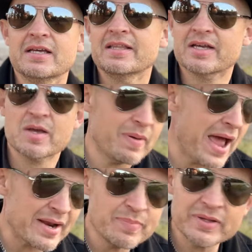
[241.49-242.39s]
The
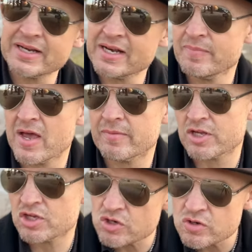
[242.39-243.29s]
compatibility to be able to
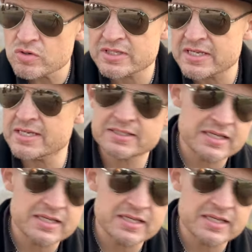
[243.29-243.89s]
use these